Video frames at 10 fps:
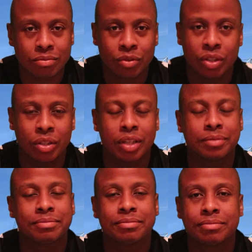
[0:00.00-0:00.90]
whatnot.
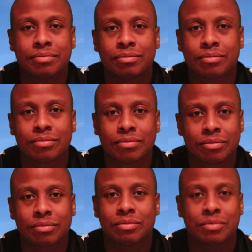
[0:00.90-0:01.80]

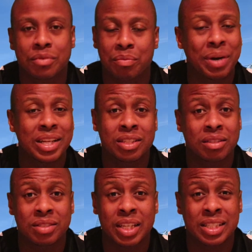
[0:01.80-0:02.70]
Back to
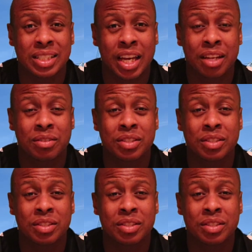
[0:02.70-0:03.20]
those days again.